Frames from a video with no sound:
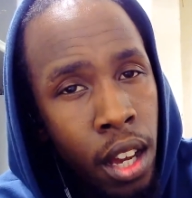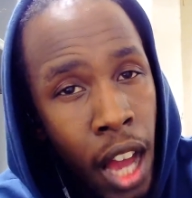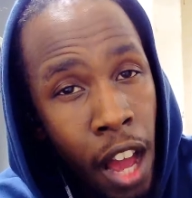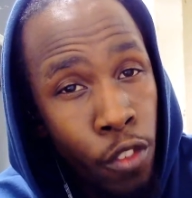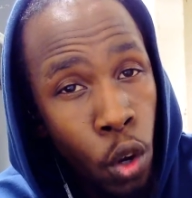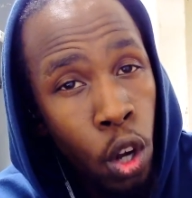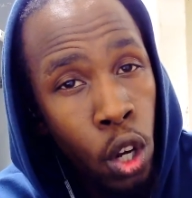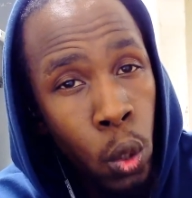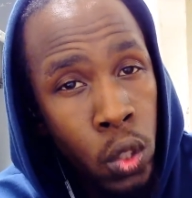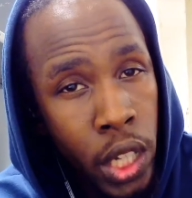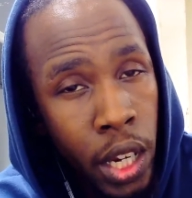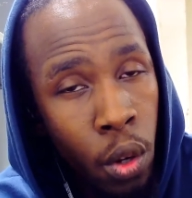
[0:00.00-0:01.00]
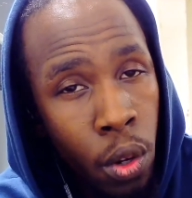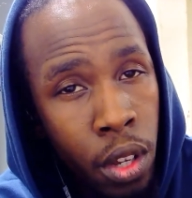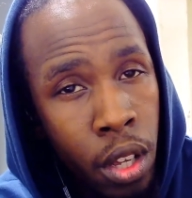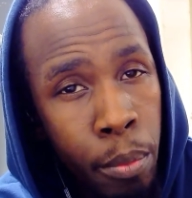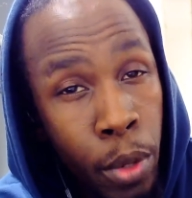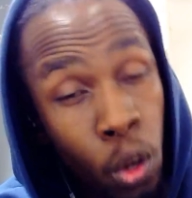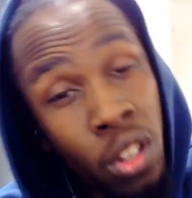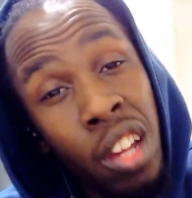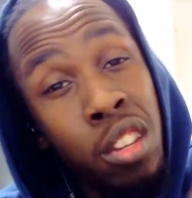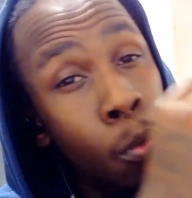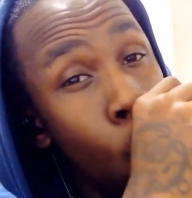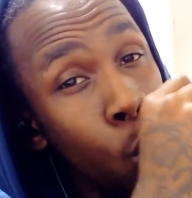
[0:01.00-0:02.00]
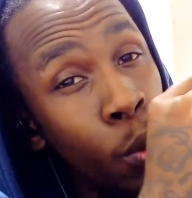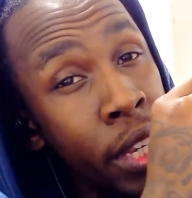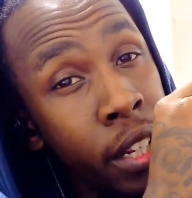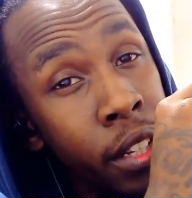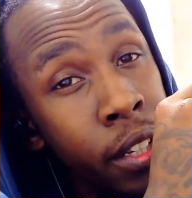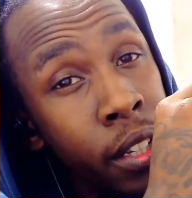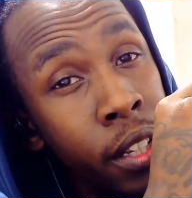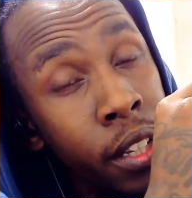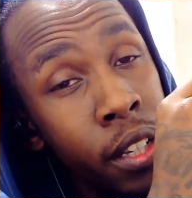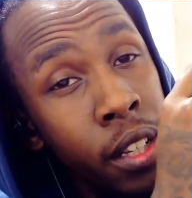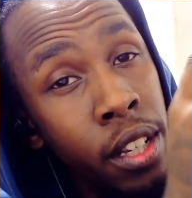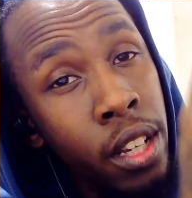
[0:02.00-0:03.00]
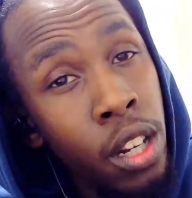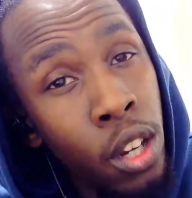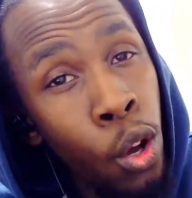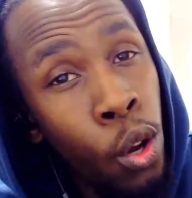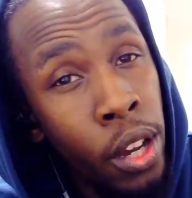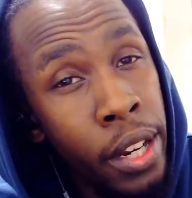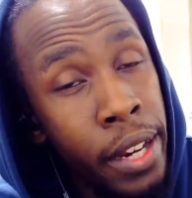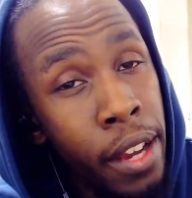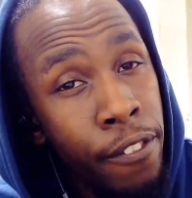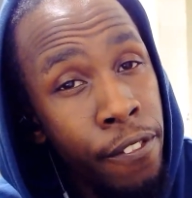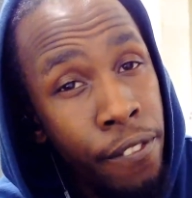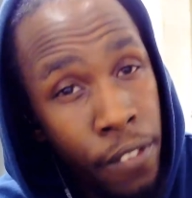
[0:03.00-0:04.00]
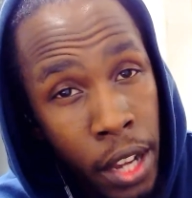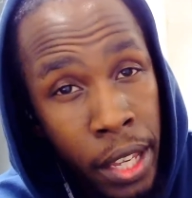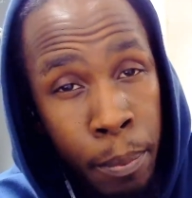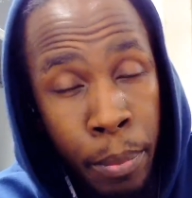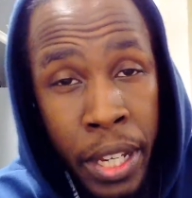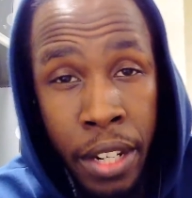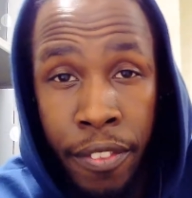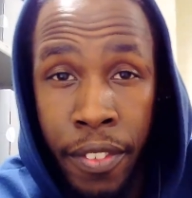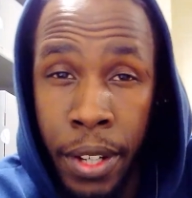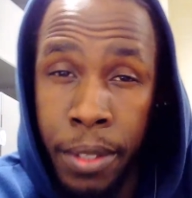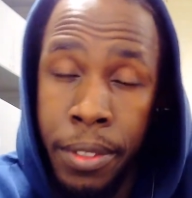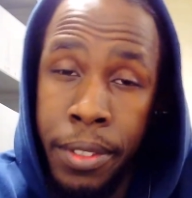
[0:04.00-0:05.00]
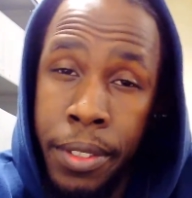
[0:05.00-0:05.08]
I've got to go to jail because I smoke weed. Longer than a fucking pedophile.